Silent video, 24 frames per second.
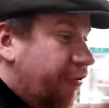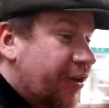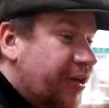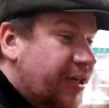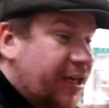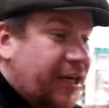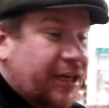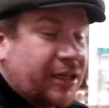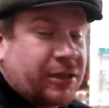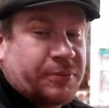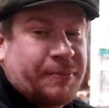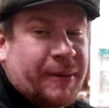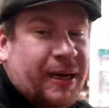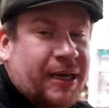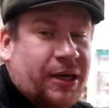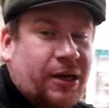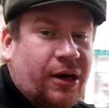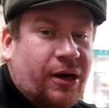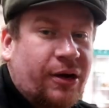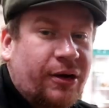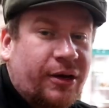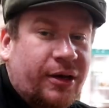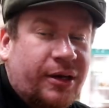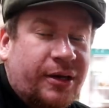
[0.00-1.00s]
the tanks back
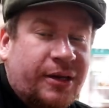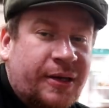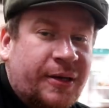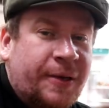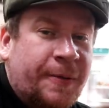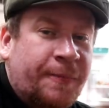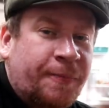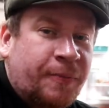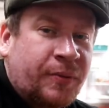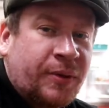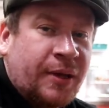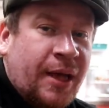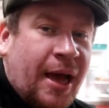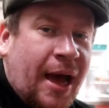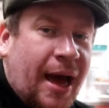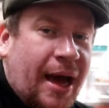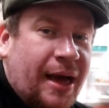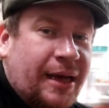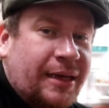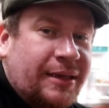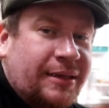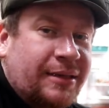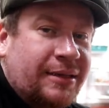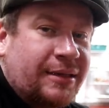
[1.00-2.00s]
on,
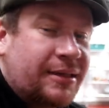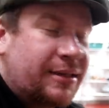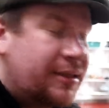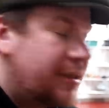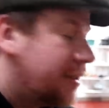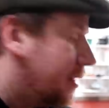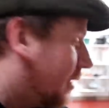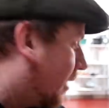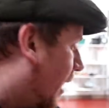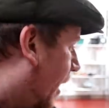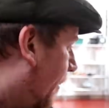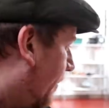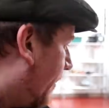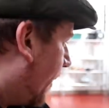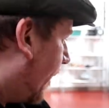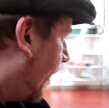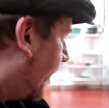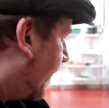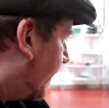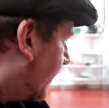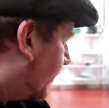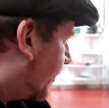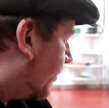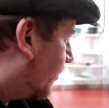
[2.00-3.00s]
and that
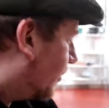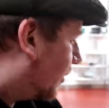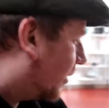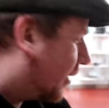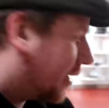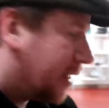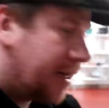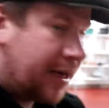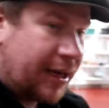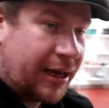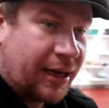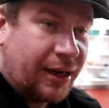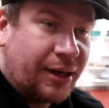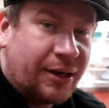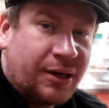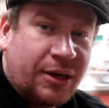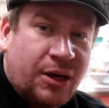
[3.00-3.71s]
paint under there